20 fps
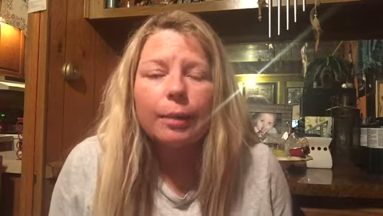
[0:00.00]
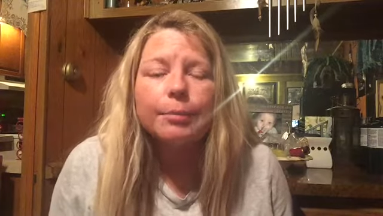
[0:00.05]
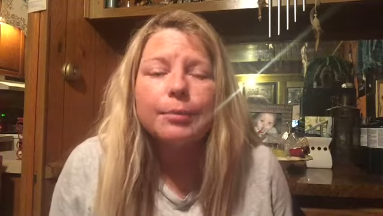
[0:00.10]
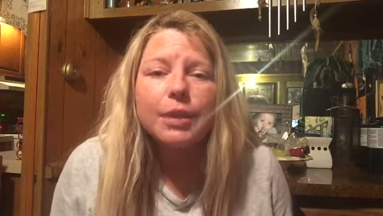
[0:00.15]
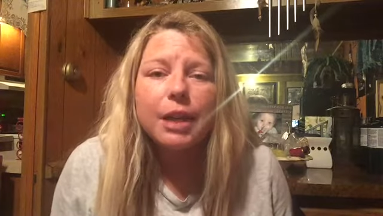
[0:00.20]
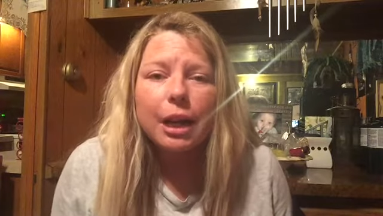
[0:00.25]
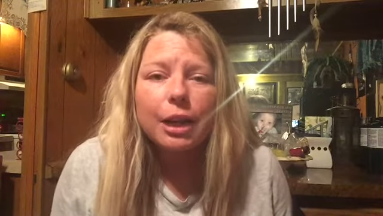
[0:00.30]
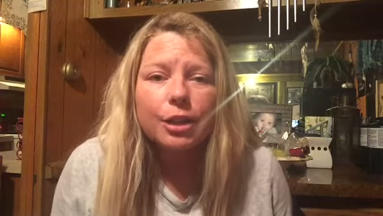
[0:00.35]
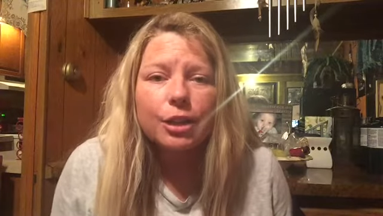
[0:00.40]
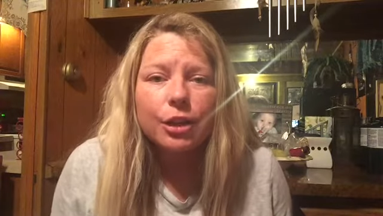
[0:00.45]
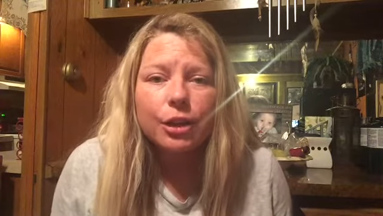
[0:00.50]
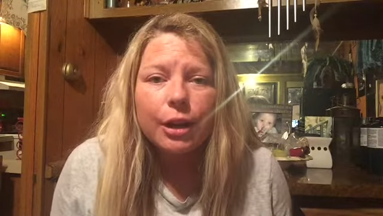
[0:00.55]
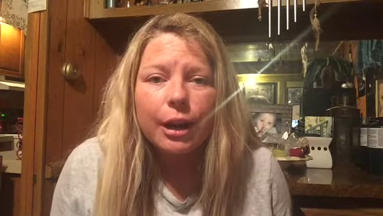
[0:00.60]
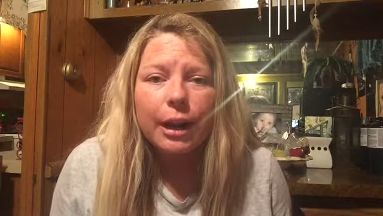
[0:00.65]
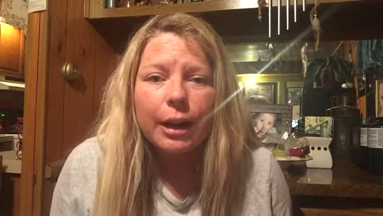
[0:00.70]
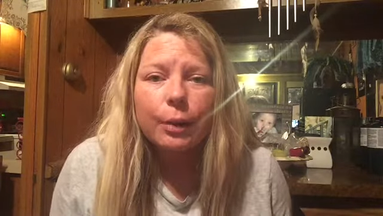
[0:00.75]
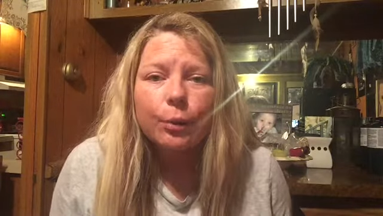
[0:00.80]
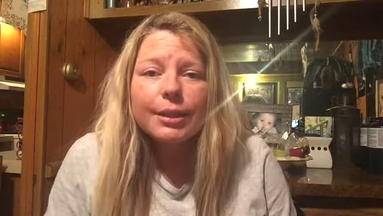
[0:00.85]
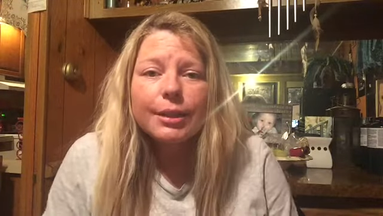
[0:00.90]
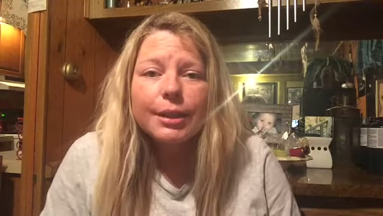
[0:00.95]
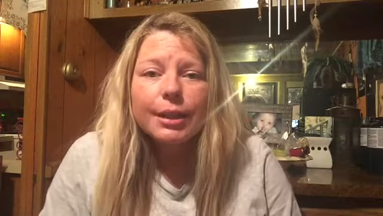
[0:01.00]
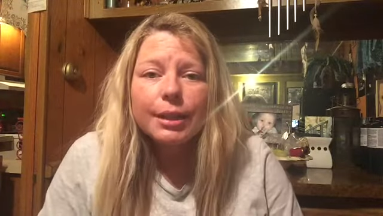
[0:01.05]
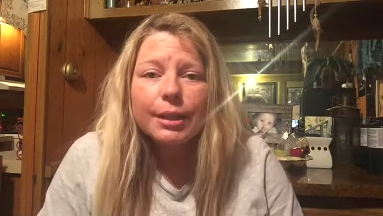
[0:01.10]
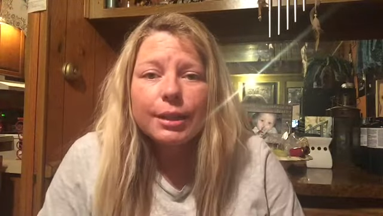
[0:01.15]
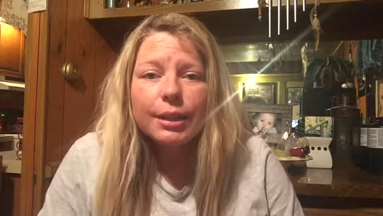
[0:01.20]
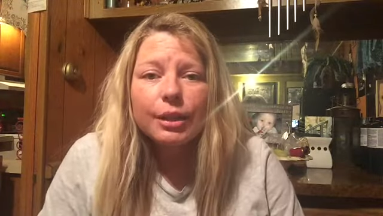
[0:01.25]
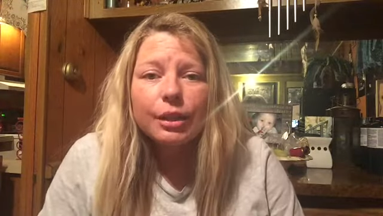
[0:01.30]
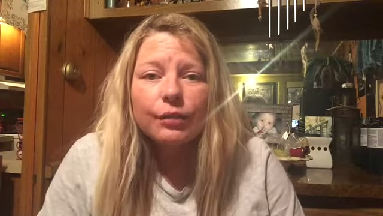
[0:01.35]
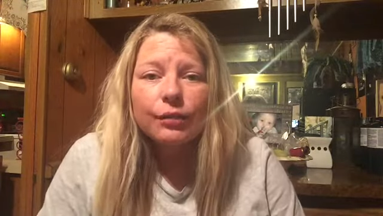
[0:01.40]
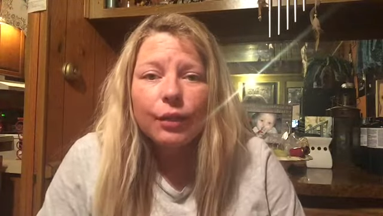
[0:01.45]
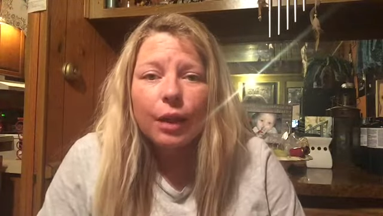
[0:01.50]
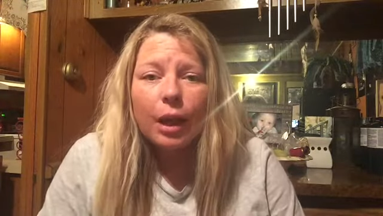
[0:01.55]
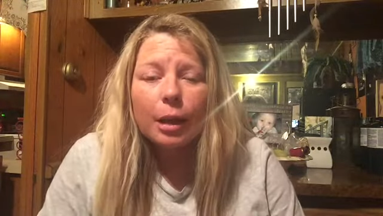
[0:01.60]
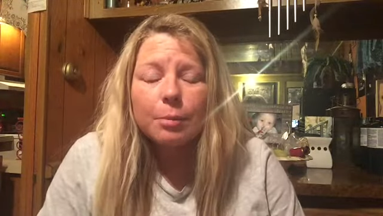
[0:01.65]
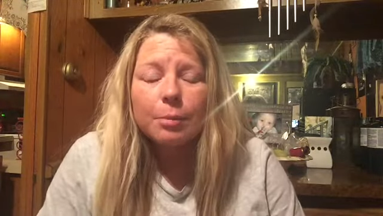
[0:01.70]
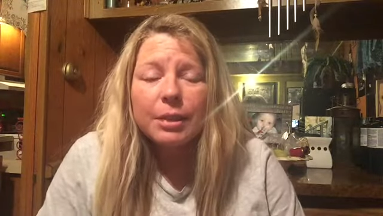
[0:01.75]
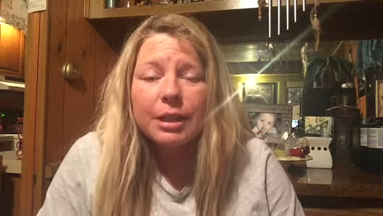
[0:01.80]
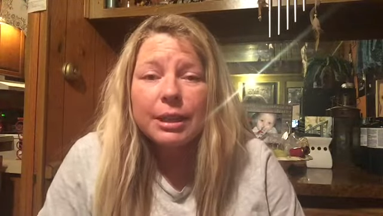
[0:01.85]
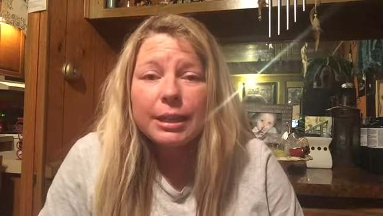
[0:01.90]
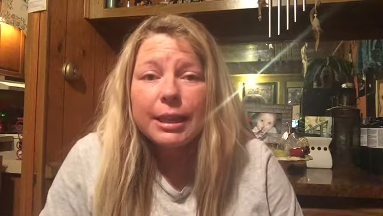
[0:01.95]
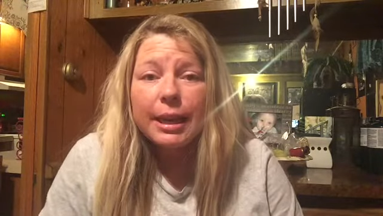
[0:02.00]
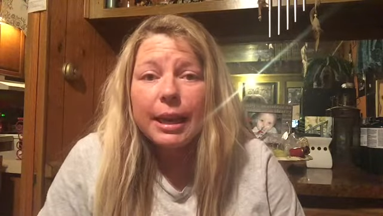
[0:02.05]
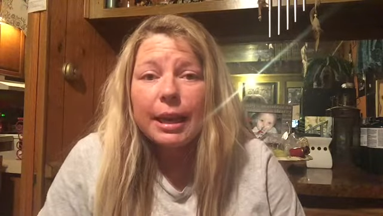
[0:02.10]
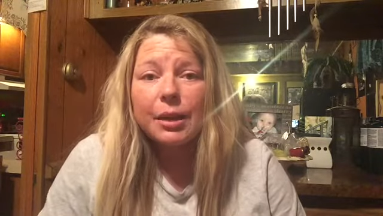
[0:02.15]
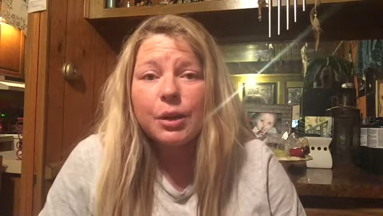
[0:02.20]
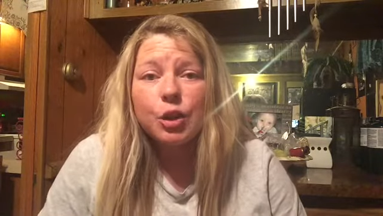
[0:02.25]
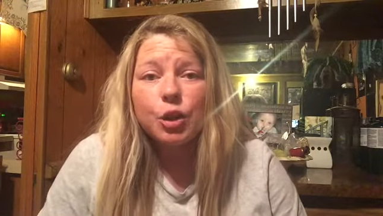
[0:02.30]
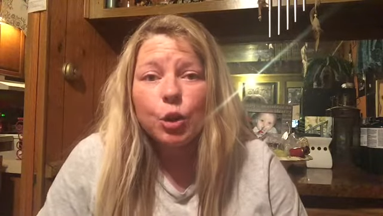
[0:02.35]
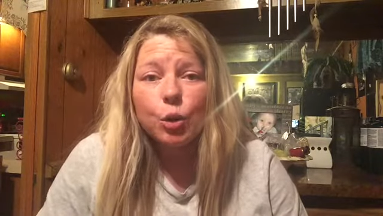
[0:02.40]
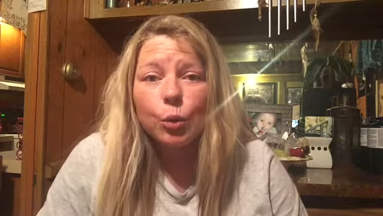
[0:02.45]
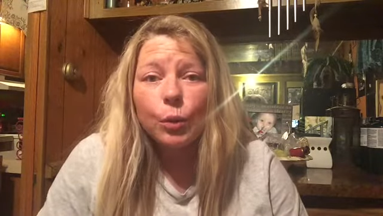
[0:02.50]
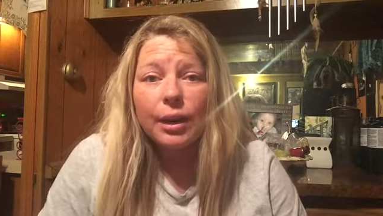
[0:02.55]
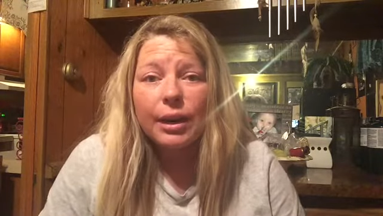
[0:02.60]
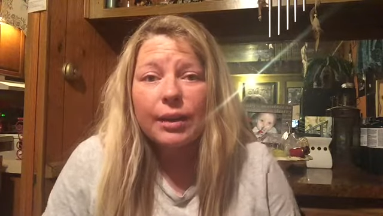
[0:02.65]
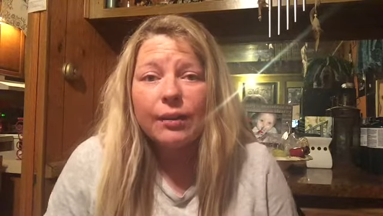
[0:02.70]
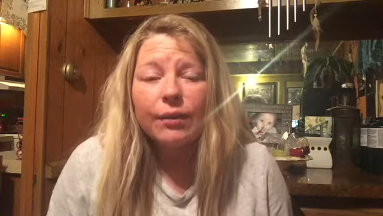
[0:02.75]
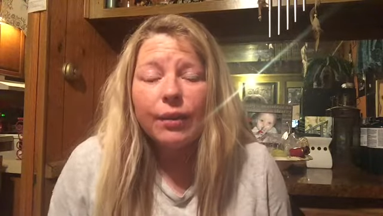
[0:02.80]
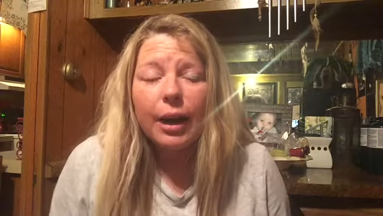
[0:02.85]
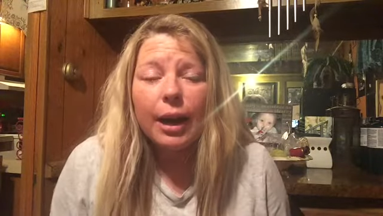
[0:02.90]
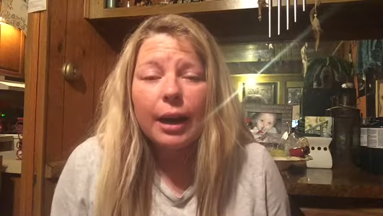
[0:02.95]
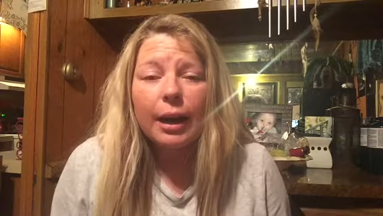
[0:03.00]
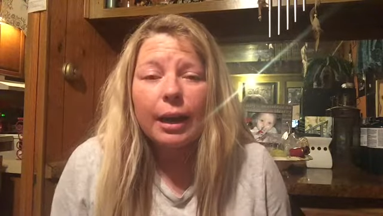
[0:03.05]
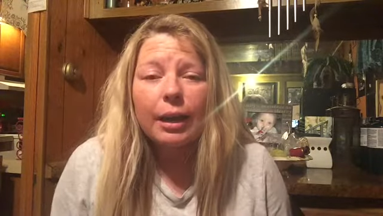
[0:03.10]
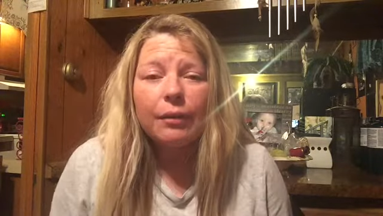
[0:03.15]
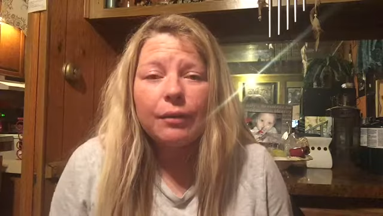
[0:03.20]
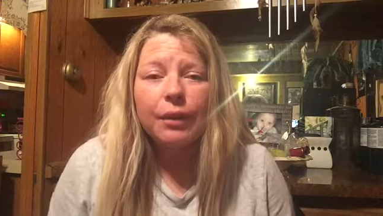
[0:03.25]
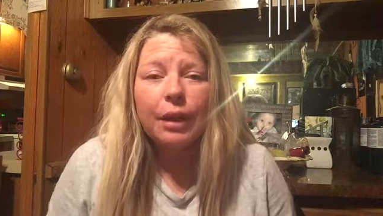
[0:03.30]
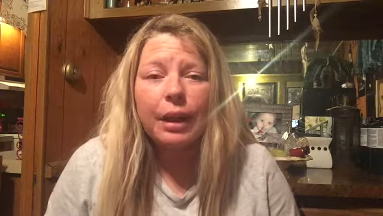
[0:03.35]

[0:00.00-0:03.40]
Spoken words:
yesterday. This is Vlogmas Day 25.